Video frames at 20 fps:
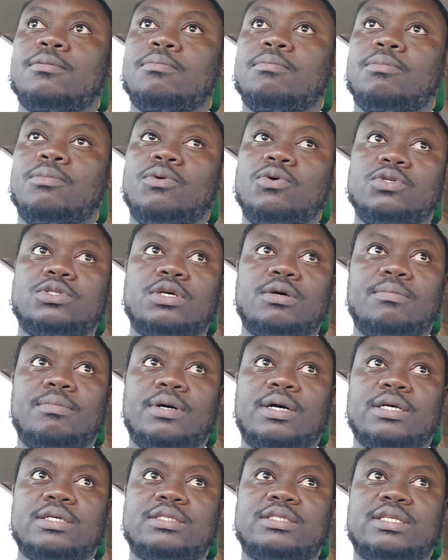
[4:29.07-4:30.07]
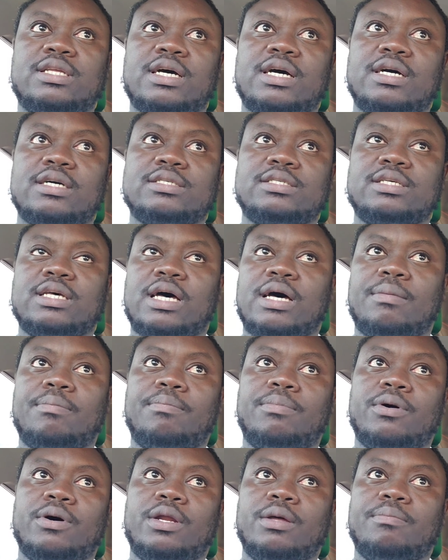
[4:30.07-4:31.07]
Most of my stocks, I
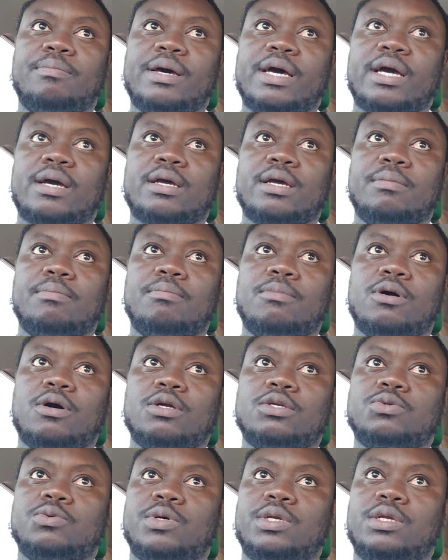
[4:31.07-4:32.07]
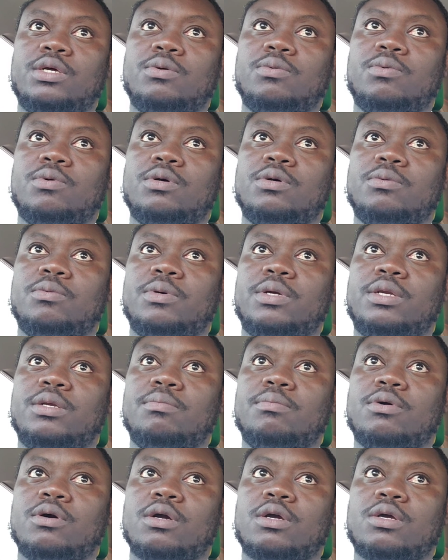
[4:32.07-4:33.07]
bought it back in March when the
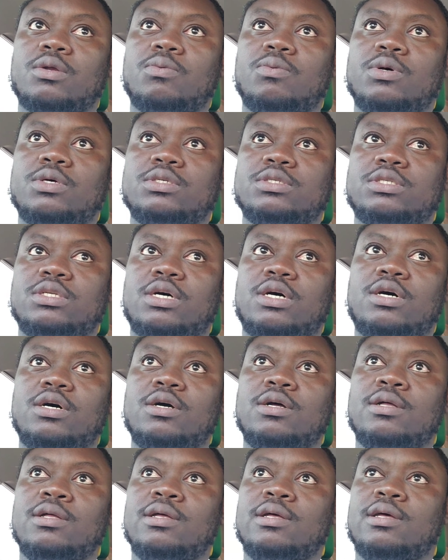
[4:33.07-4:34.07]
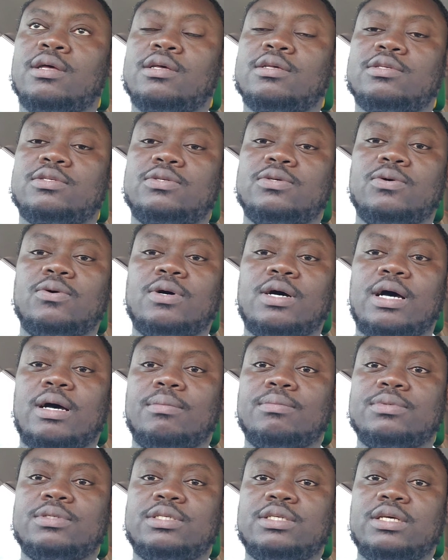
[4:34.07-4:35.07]
market was down, so
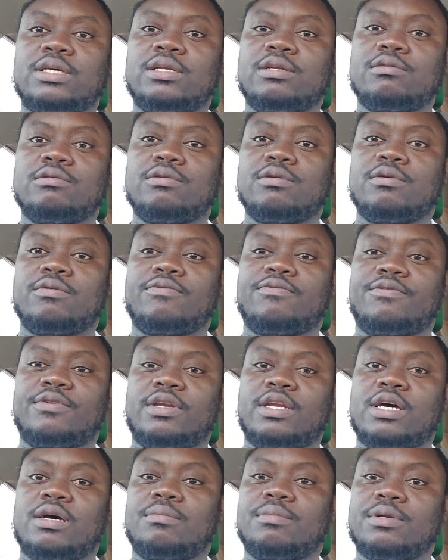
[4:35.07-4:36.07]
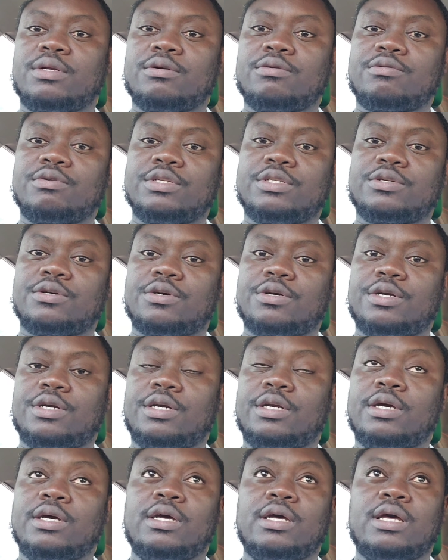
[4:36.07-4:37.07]
I'm seeing phenomenal
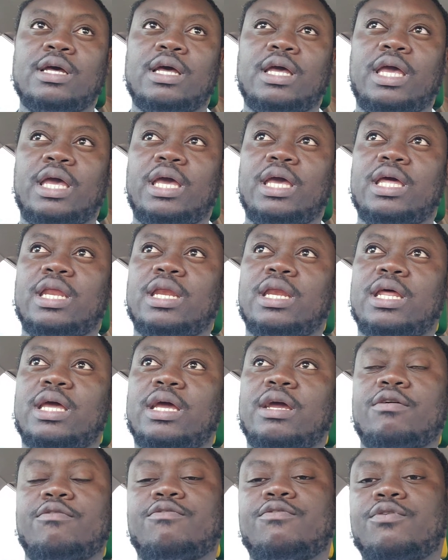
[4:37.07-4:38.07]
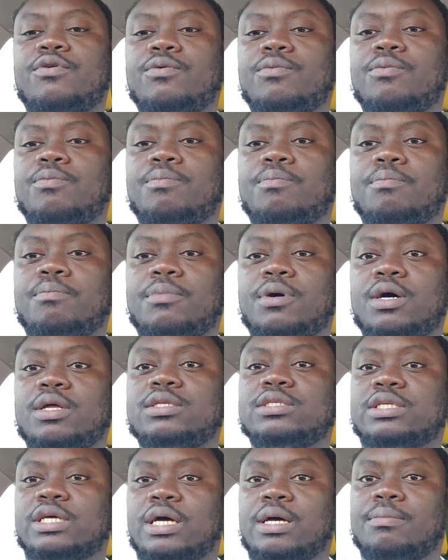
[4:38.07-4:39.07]
return. And every
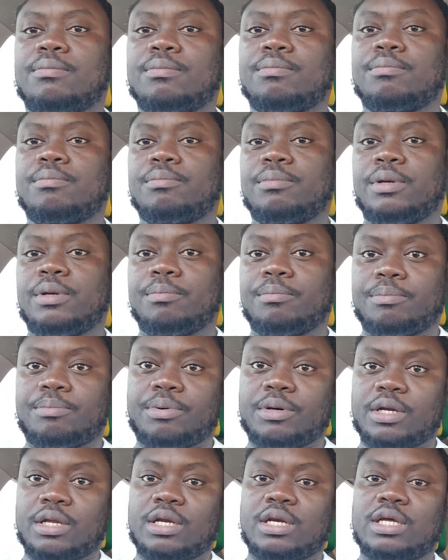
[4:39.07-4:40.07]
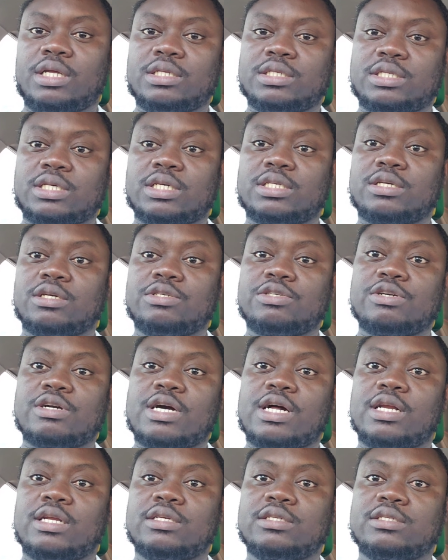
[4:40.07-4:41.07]
month I'm putting in
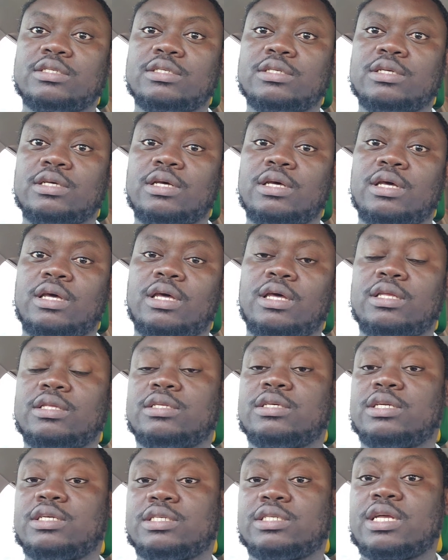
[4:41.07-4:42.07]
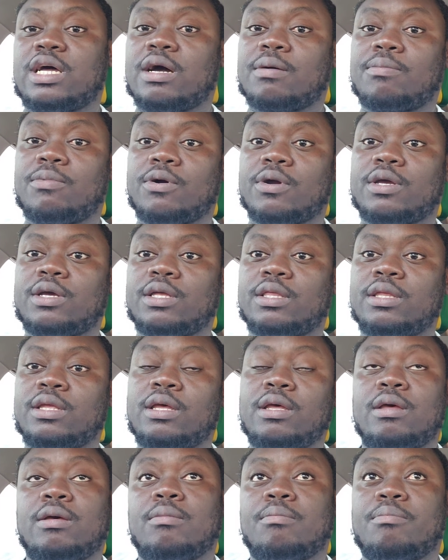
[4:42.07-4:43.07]
$600 into the stock market,
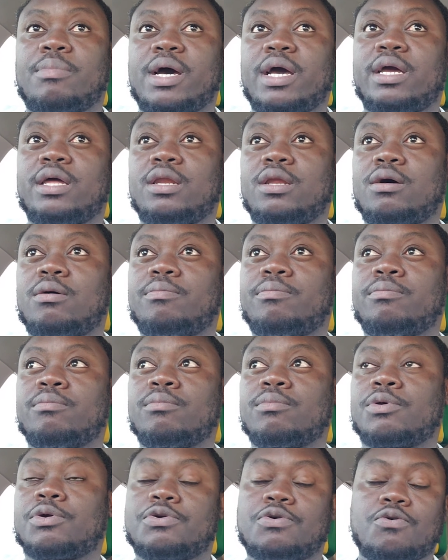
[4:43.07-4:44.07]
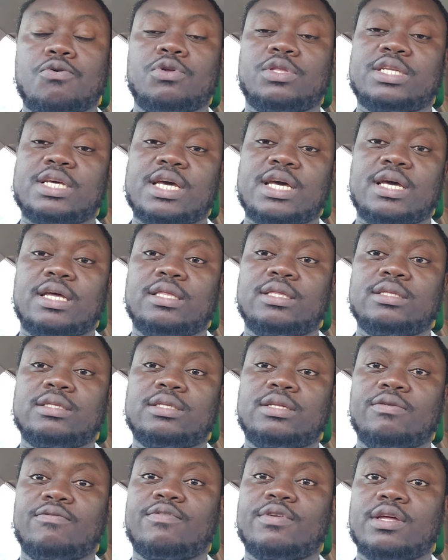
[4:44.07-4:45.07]
buying up growth and
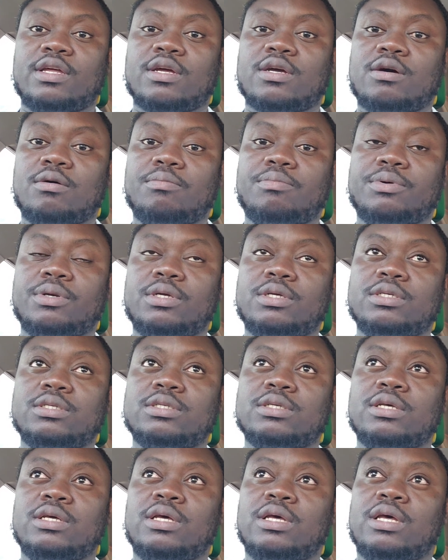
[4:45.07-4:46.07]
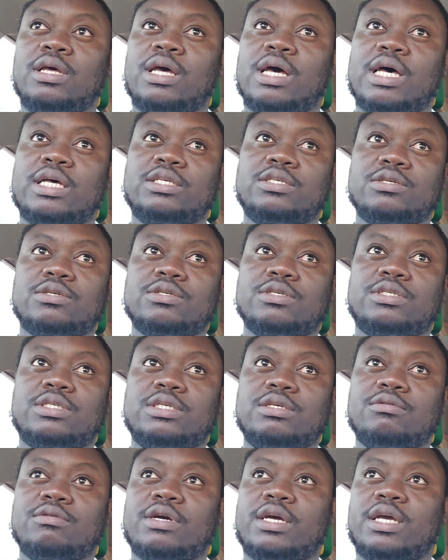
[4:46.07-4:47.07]
dividend companies, as you can
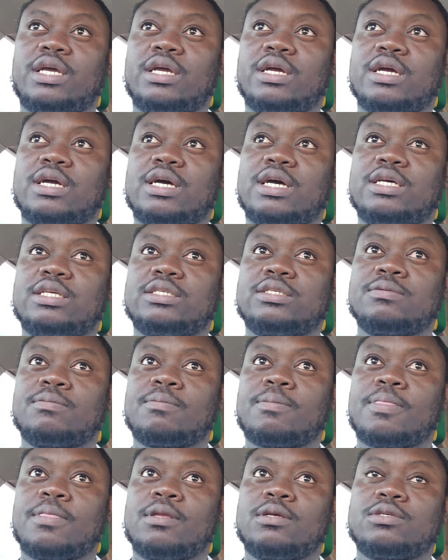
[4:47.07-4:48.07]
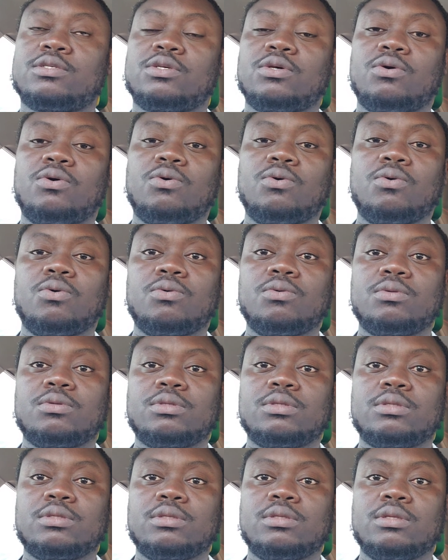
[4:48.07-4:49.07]
see right here, guys. So
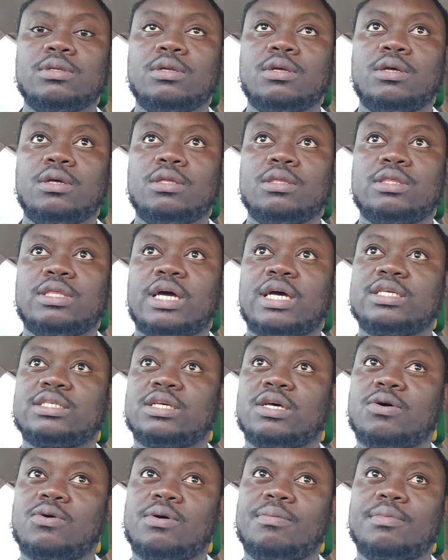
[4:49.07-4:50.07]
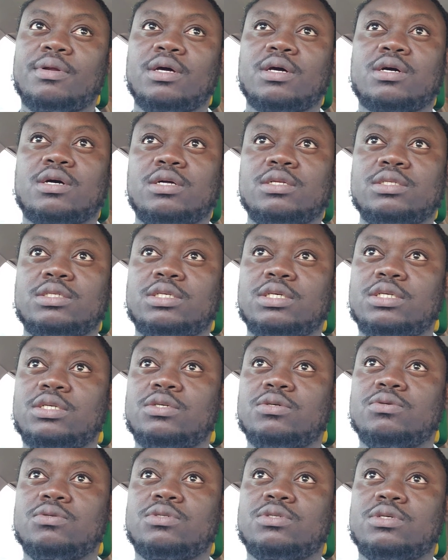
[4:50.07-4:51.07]
that's how I'm gonna
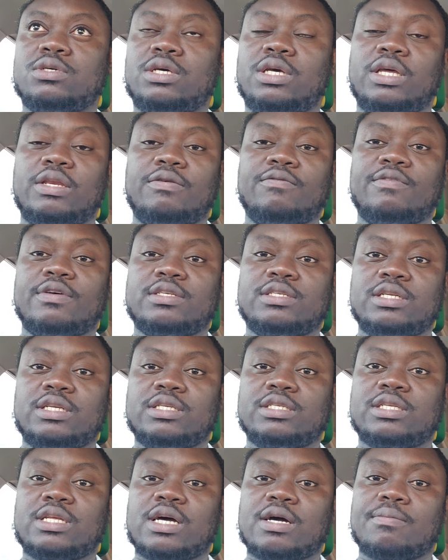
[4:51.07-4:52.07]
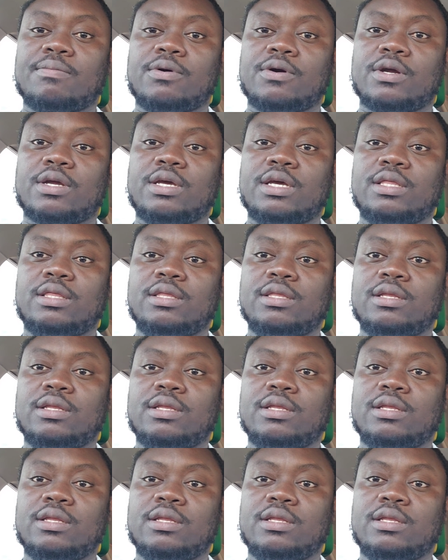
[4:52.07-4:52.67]
continue to invest in the stock market,